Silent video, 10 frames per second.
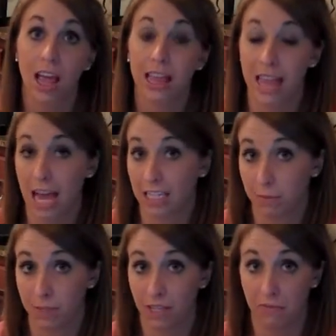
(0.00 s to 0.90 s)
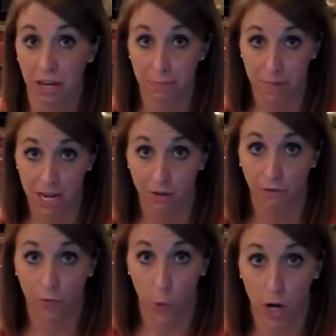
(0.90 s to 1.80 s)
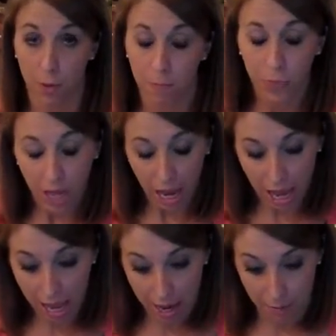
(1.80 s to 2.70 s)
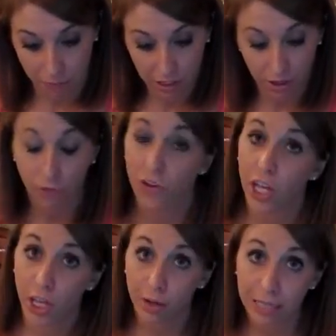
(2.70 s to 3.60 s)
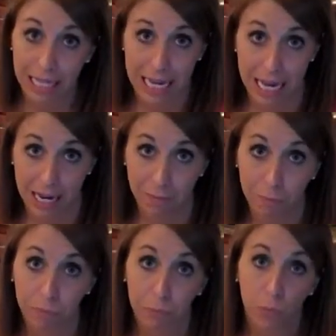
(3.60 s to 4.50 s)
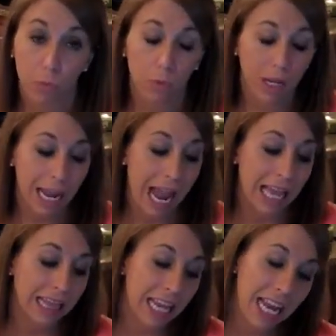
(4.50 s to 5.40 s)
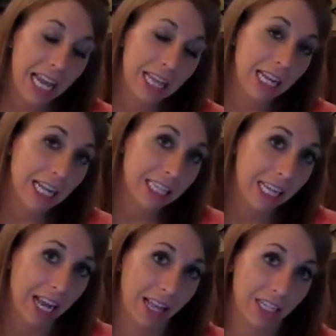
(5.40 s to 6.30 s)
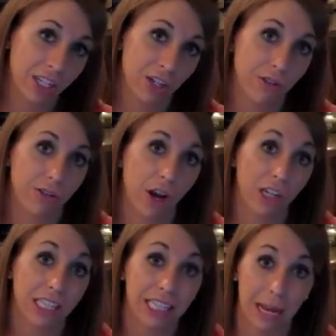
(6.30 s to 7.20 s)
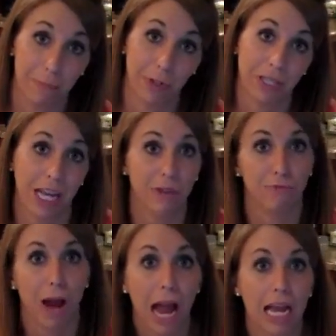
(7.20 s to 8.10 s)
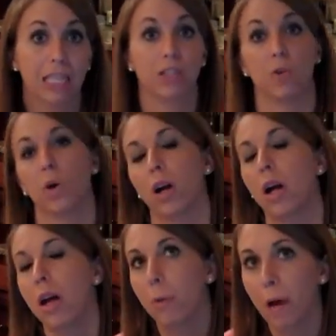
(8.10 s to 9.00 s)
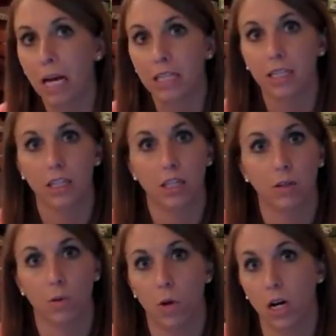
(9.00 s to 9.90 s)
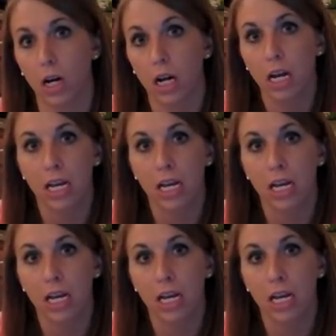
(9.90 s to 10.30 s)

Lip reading: that specific meat for. So fill those in. And then the next thing I like to use are staples like rice or pasta or